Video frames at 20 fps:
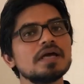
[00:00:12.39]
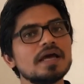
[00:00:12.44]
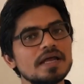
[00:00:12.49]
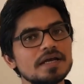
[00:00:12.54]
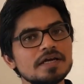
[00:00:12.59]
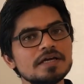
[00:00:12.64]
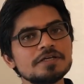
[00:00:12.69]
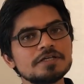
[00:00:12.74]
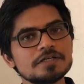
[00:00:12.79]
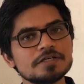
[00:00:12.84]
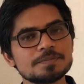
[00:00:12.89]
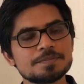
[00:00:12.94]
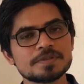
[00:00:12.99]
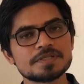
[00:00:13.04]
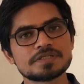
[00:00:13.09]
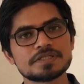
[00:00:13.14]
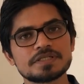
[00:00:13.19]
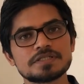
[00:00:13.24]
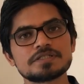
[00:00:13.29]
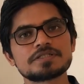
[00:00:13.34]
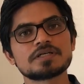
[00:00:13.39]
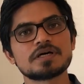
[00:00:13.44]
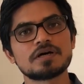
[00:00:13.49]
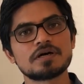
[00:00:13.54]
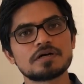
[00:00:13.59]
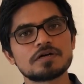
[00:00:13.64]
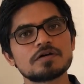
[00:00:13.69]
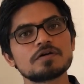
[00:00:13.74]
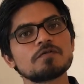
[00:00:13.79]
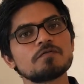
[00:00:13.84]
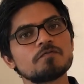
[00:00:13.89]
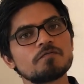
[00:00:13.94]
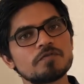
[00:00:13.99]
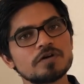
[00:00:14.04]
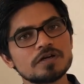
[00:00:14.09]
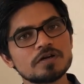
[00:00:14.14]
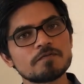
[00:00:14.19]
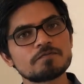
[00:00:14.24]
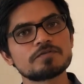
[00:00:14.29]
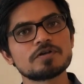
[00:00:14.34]
And antidepressants are
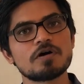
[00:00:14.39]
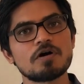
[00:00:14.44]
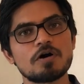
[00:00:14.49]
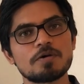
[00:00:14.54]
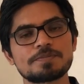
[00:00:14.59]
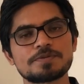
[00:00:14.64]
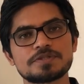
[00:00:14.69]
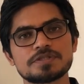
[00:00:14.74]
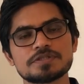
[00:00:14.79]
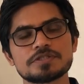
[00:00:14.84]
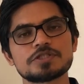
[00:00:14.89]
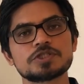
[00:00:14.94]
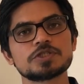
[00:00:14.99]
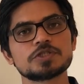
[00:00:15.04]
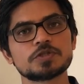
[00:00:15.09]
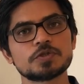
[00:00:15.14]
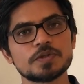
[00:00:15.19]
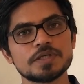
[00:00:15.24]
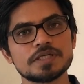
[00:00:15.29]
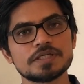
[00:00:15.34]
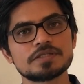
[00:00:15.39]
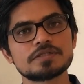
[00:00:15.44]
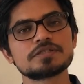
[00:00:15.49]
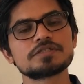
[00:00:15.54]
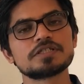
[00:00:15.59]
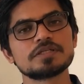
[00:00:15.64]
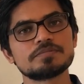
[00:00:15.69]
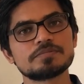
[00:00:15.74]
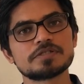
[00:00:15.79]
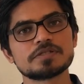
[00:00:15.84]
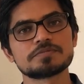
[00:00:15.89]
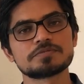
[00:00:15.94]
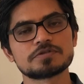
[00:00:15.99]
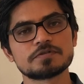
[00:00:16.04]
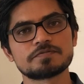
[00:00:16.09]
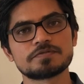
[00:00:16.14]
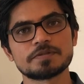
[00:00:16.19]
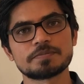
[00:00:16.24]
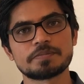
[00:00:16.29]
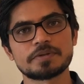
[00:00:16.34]
one of the options to treat symptoms
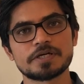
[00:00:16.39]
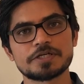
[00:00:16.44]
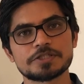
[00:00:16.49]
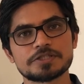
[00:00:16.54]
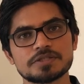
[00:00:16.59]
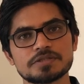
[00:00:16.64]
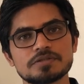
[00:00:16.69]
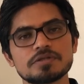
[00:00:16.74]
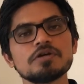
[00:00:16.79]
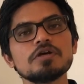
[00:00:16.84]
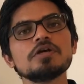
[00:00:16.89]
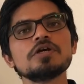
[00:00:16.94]
of depression.